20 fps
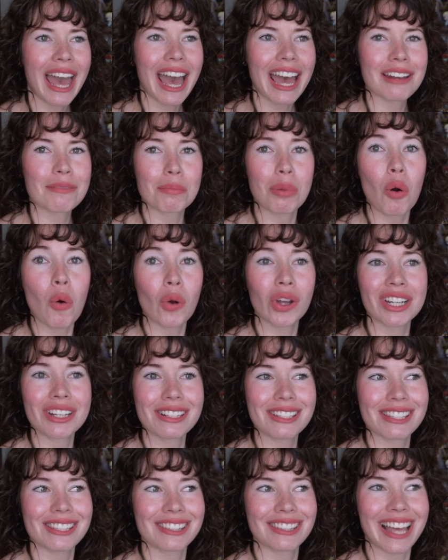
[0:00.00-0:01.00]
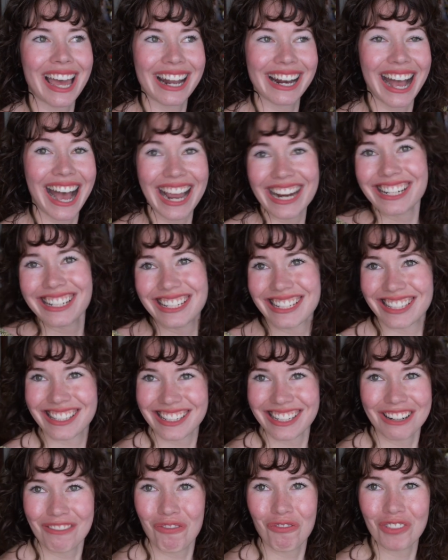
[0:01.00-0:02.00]
at points that I
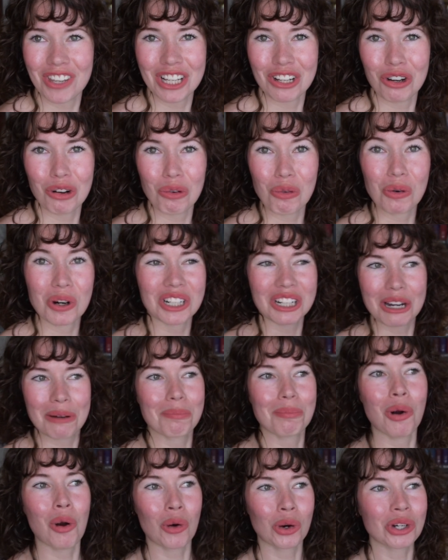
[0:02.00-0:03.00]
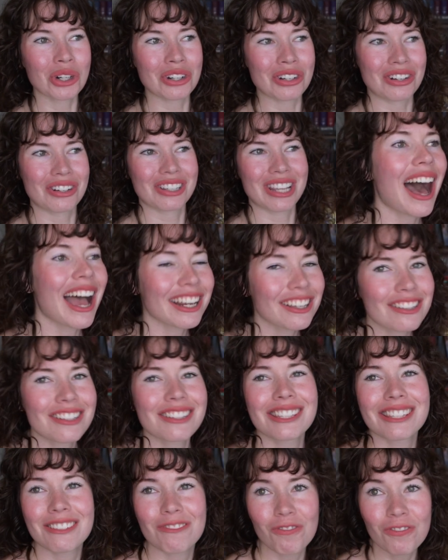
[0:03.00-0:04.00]
just didn't feel were important. I could
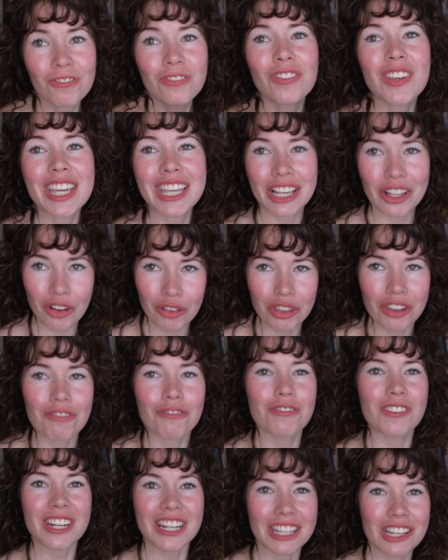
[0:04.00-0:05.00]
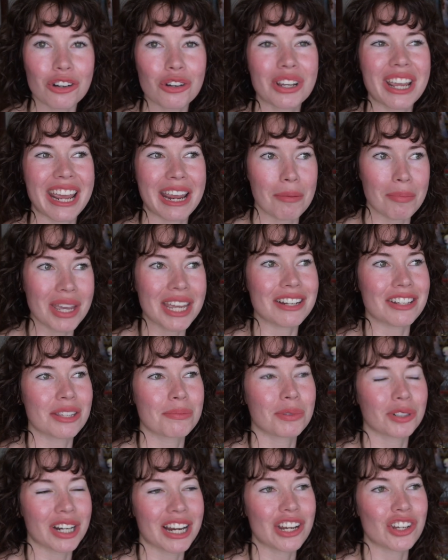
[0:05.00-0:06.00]
feel the video game
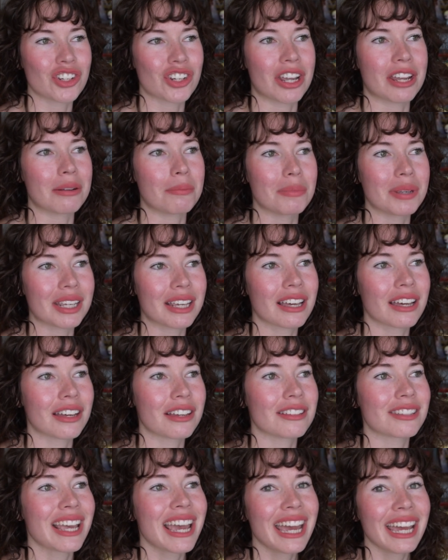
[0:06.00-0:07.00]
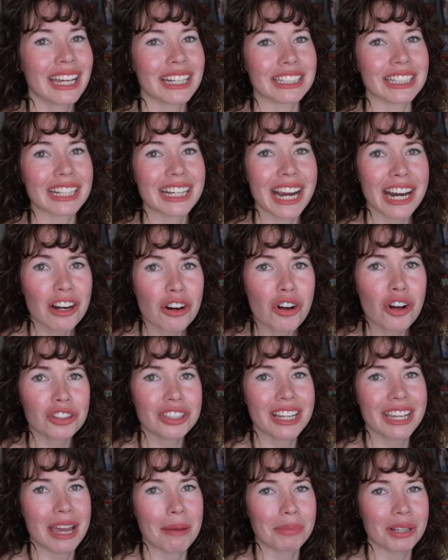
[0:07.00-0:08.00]
inspiration because
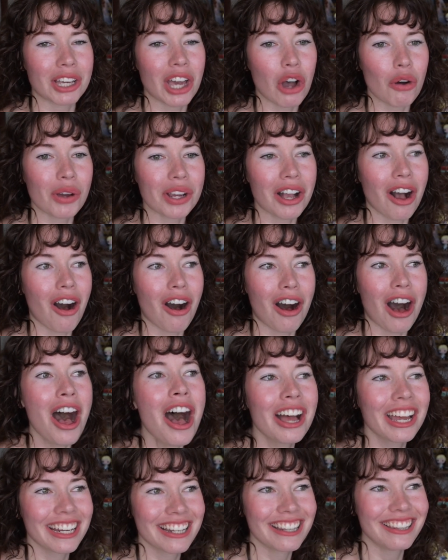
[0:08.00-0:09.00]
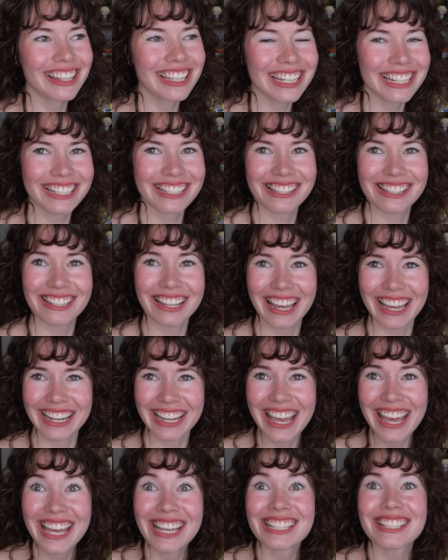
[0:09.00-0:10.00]
Geralt kept going on these
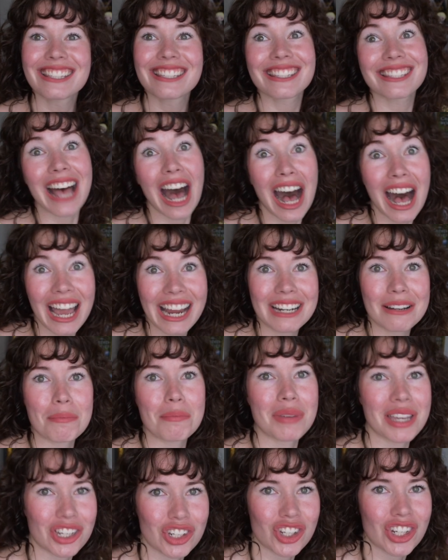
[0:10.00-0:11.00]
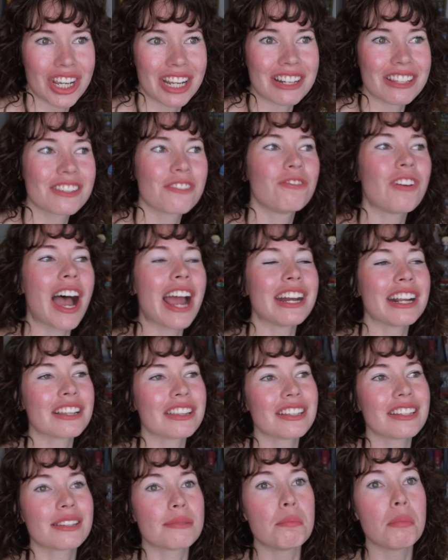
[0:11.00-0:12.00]
like side missions,
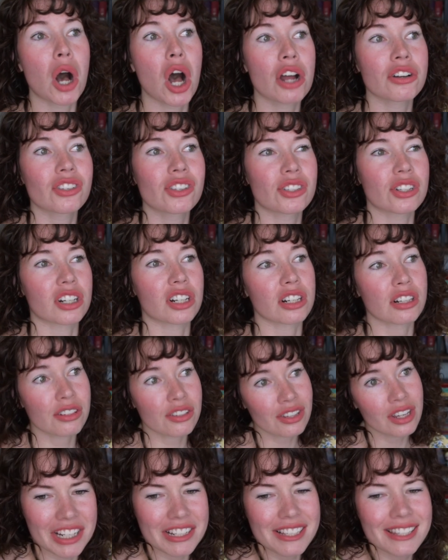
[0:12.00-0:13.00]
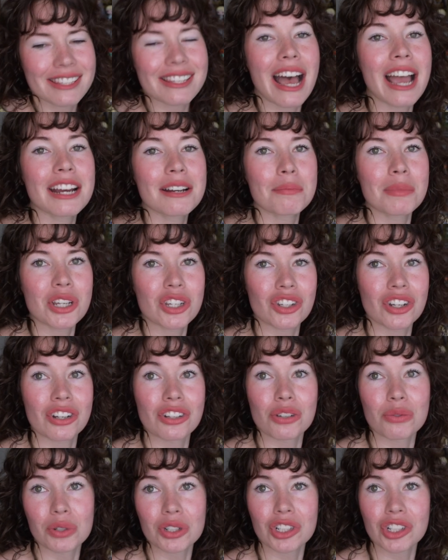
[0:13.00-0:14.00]
fighting these monsters. These side
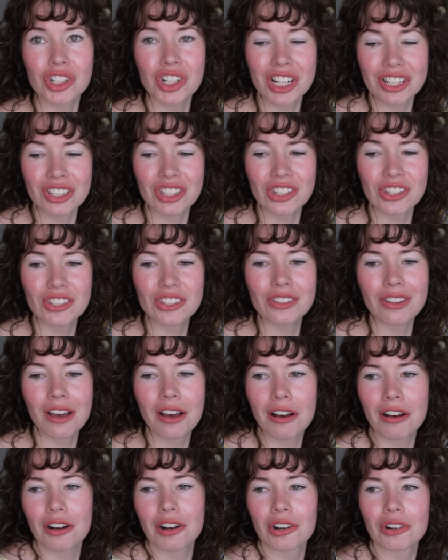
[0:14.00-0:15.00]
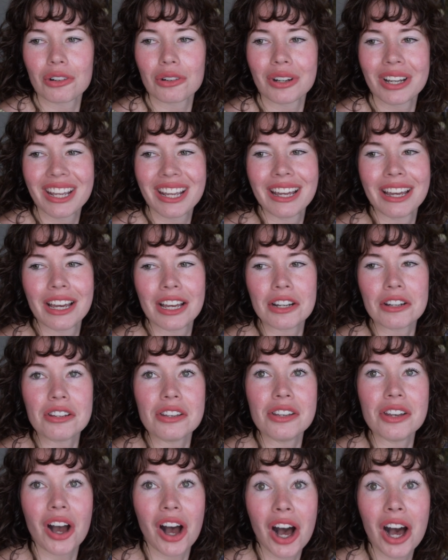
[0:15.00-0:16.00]
missions were just so
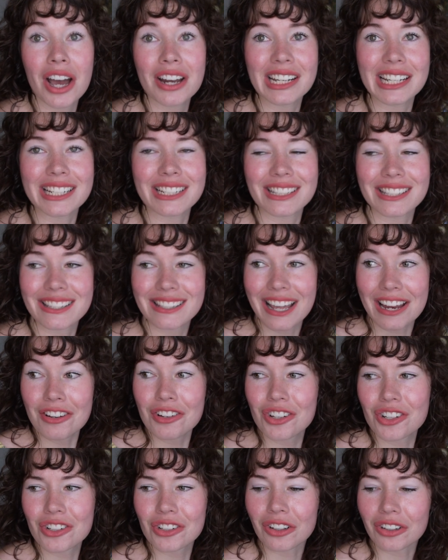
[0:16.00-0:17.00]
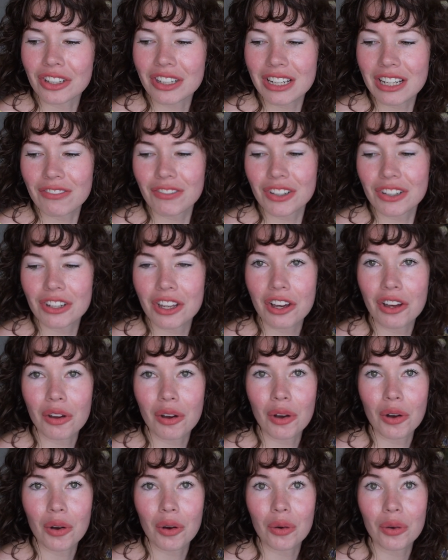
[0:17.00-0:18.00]
non-essential, and even
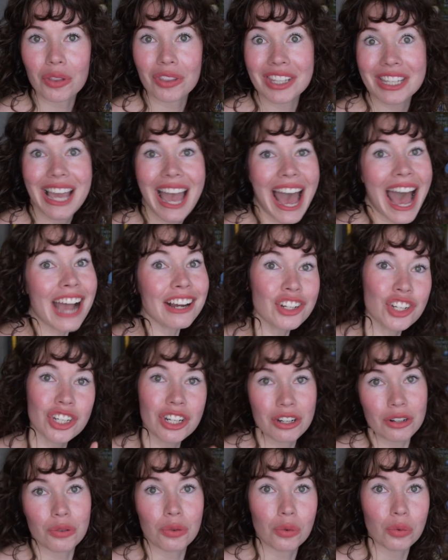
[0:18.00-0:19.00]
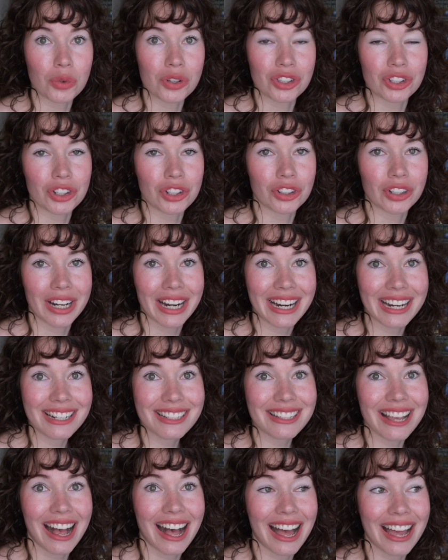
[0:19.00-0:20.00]
though the action was
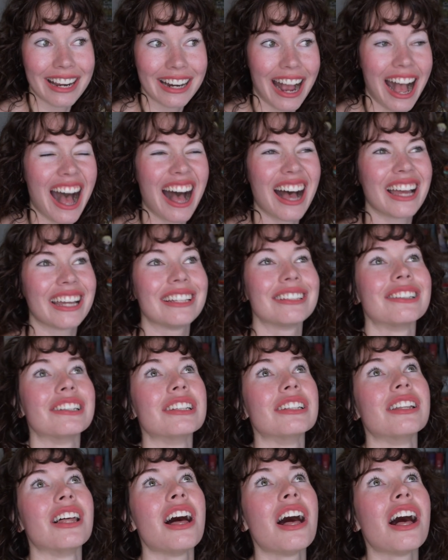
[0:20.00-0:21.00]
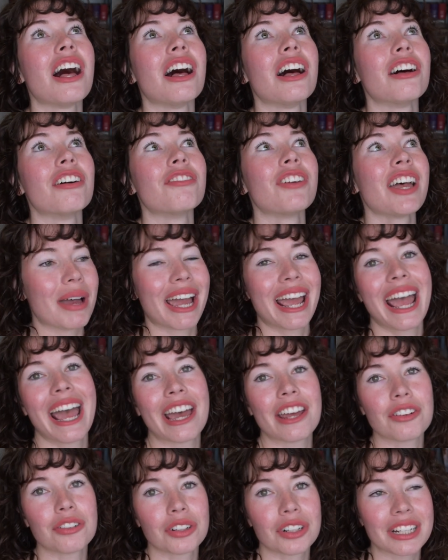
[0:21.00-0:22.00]
great, I love
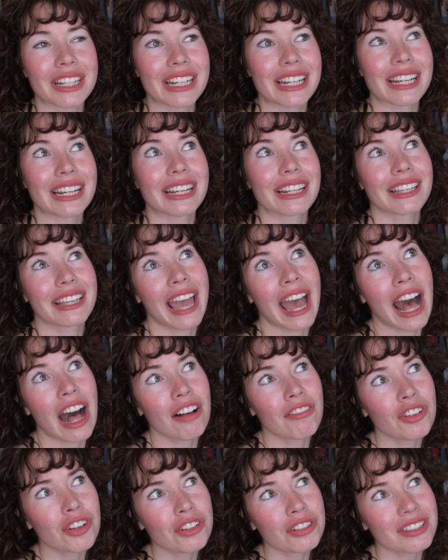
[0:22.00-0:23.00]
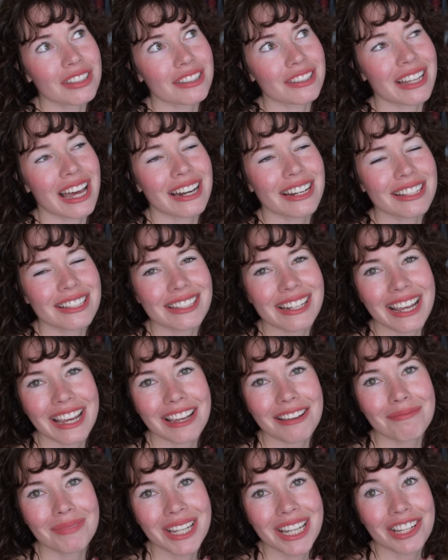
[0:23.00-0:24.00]
Henry Cavill, is that his
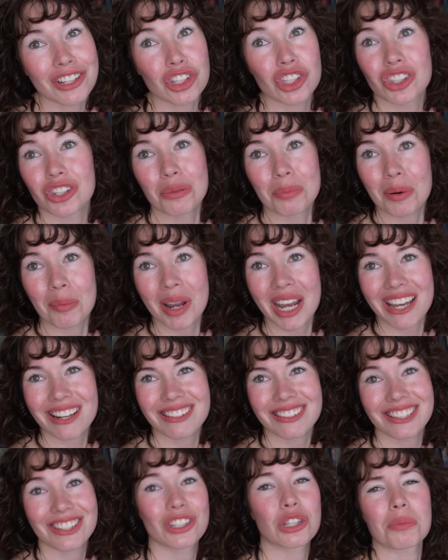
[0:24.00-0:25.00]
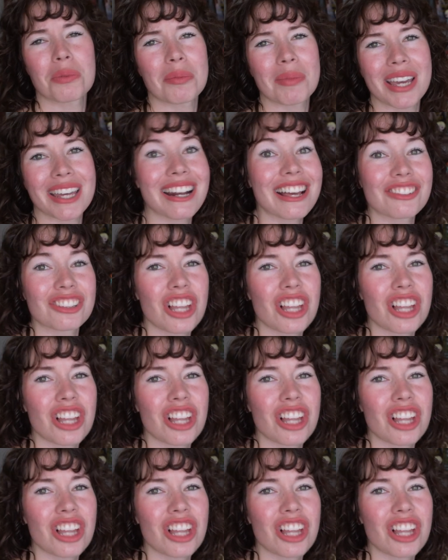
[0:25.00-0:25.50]
name? Superman, I